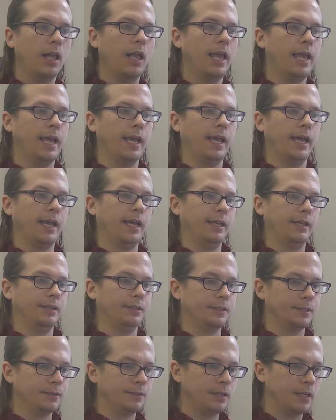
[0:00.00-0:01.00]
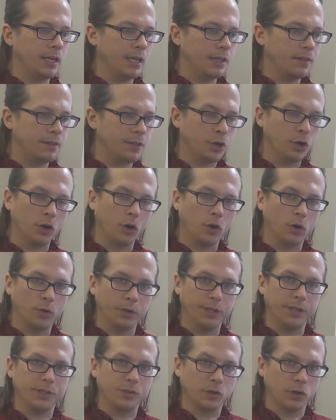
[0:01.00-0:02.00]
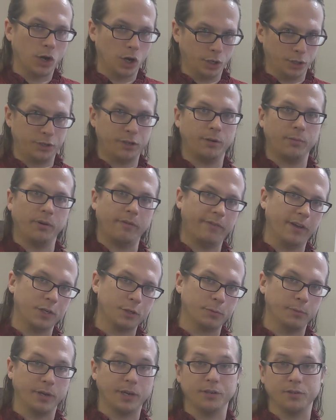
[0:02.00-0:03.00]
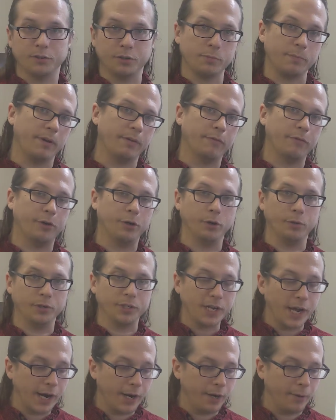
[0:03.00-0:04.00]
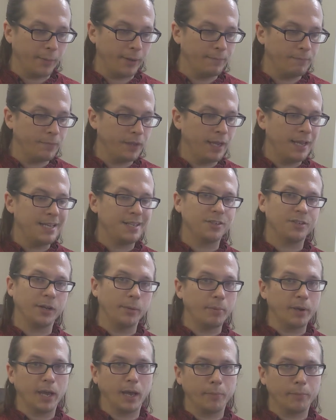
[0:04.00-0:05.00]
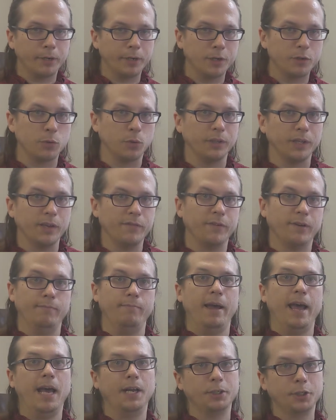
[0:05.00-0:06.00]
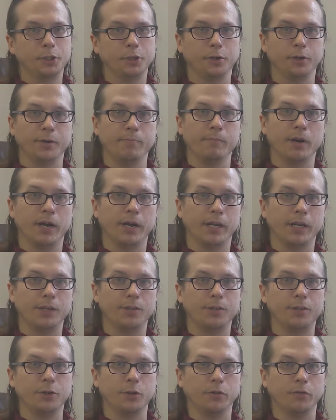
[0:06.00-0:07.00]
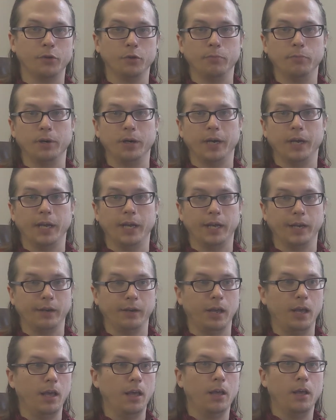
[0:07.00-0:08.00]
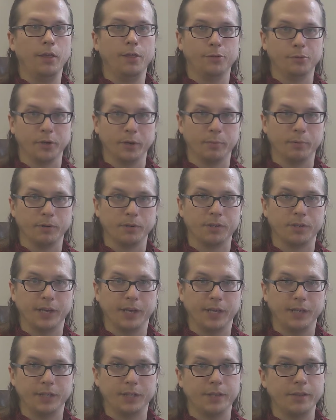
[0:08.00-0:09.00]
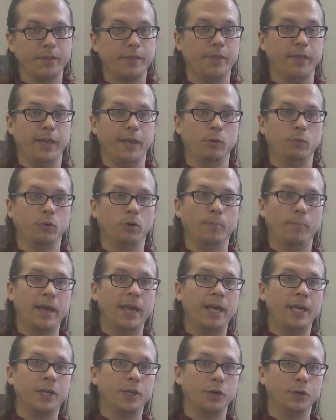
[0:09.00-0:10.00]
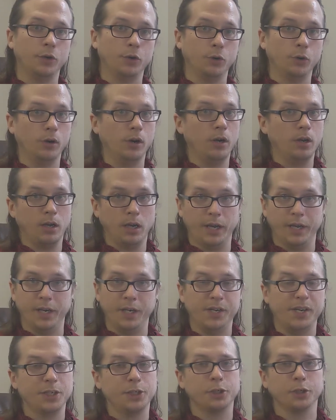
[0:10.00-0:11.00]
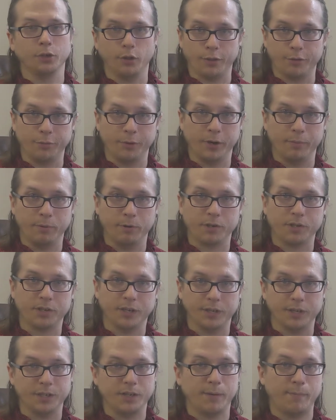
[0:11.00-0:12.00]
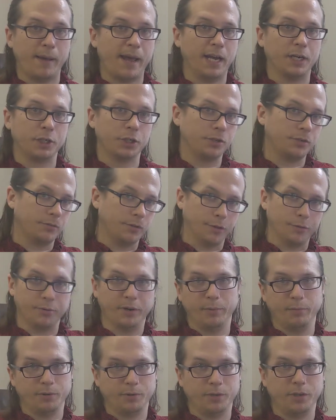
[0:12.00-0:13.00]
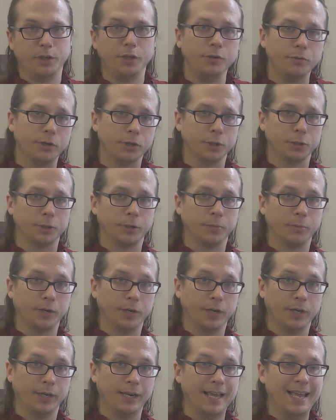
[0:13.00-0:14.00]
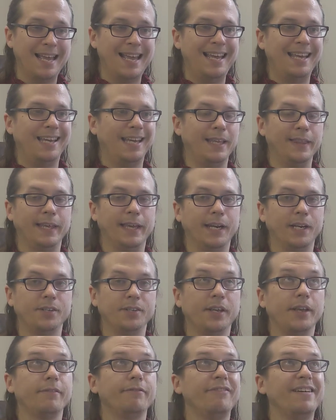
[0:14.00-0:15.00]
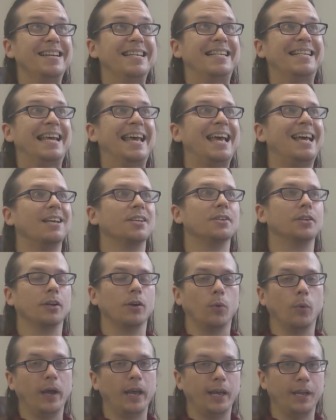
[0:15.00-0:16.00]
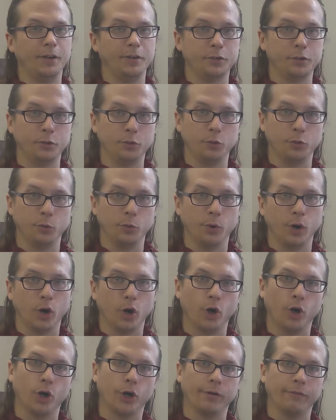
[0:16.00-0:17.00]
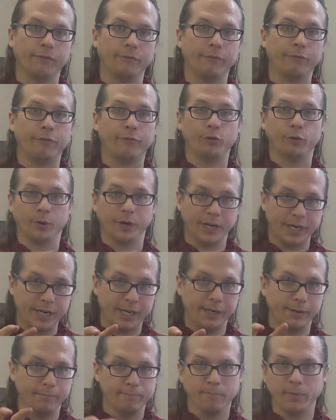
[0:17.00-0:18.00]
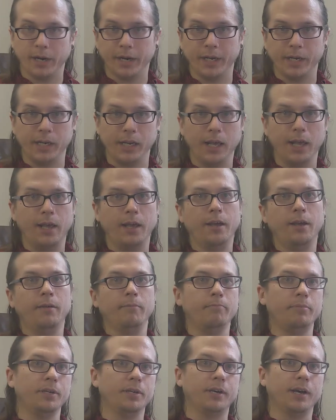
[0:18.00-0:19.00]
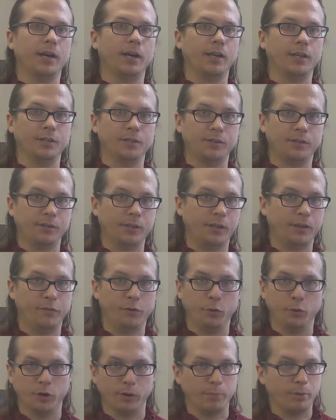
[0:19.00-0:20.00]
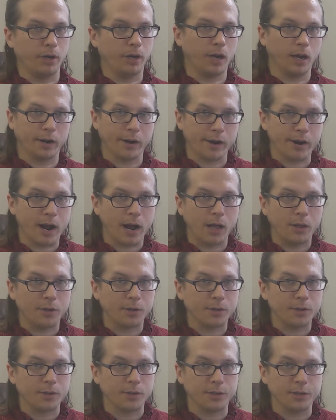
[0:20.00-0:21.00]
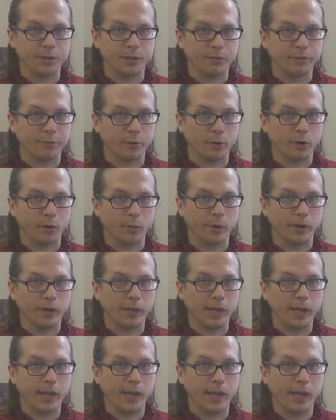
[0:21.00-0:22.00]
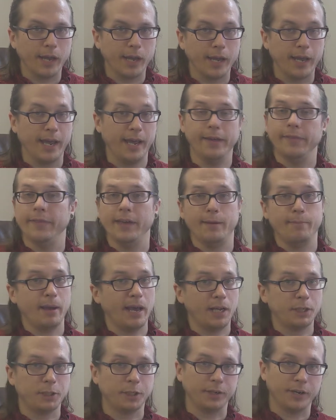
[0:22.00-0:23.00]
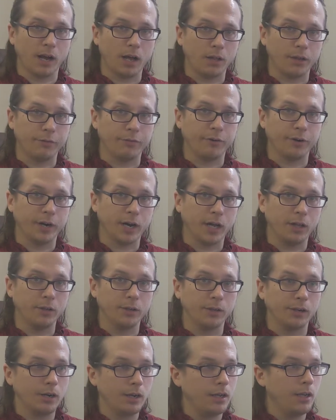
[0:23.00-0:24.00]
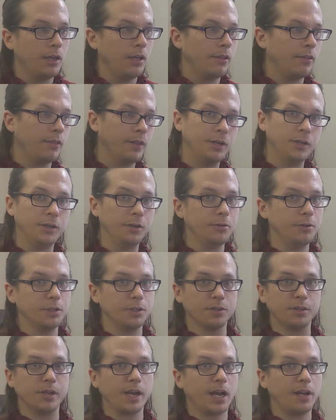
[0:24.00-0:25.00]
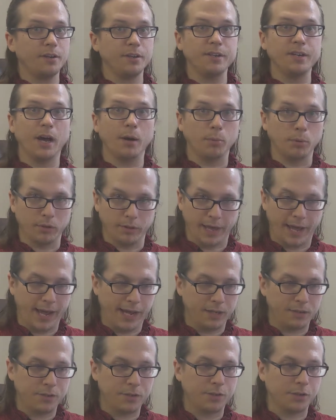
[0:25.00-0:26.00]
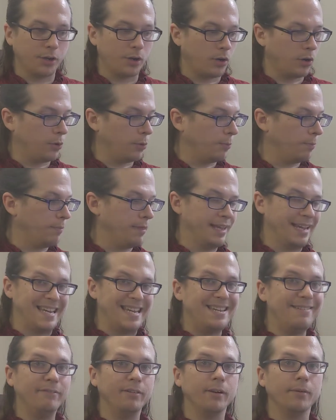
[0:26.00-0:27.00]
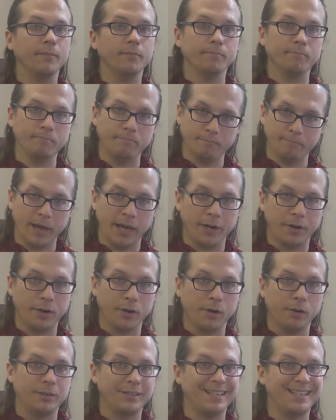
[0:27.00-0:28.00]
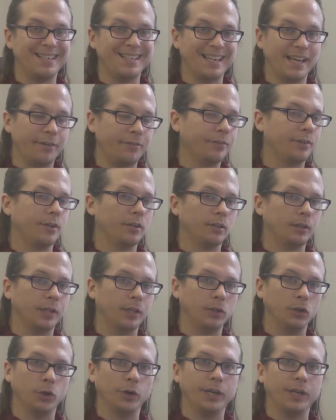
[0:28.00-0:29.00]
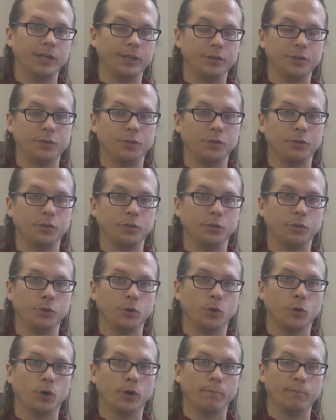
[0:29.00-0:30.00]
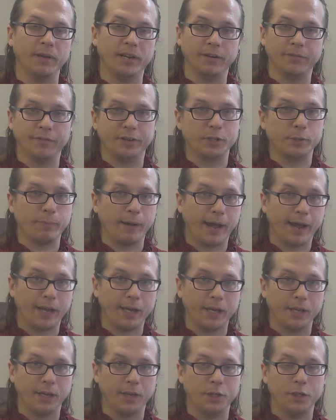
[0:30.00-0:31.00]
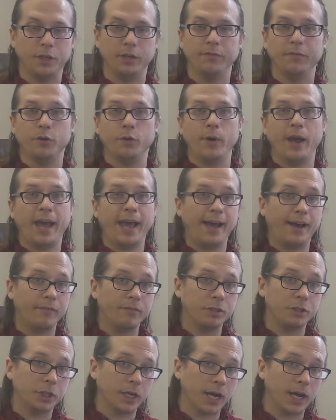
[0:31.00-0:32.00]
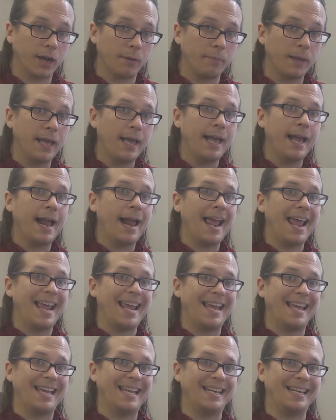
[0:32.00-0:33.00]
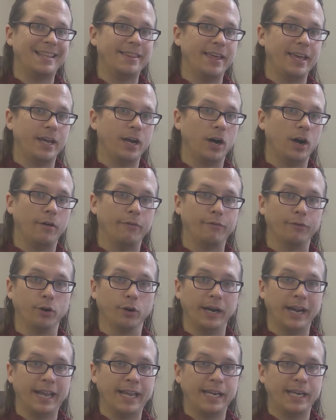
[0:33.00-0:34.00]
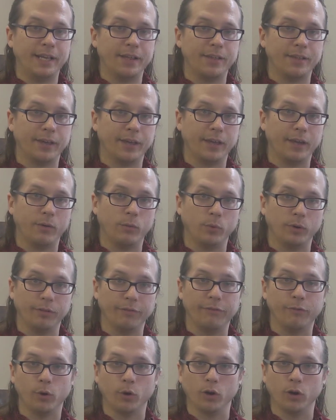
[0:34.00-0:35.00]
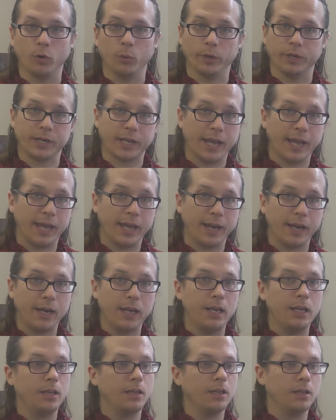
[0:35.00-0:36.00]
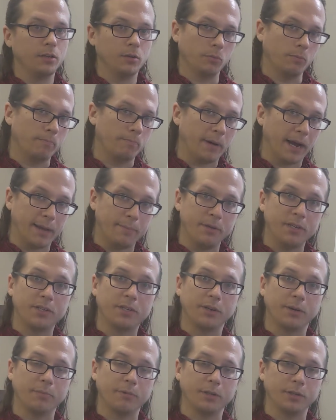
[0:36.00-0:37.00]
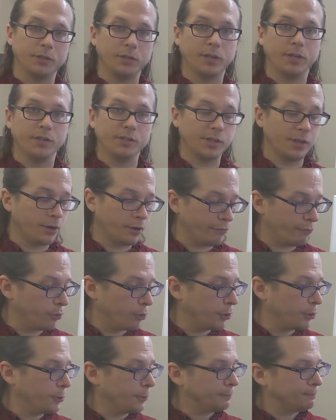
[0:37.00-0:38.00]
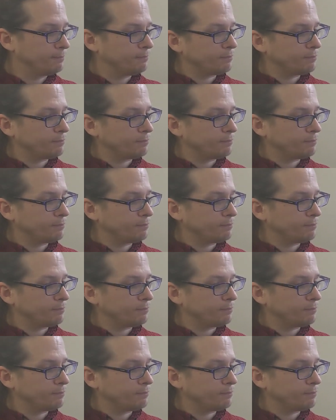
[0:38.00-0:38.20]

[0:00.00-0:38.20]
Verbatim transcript: And the goal is long-term investment because it's meant for your retirement. Some companies will even match your money. So if you put in 3%, they will pay you an additional 3% to match the 3% you contributed. And that is a fantastic way to earn free money because if you were to put $100 into your 401k and they match it dollar for dollar, then you just got double that. So, even better, definitely look into your benefits package if you have a job and they offer anything with 401k, might be something to consider for you.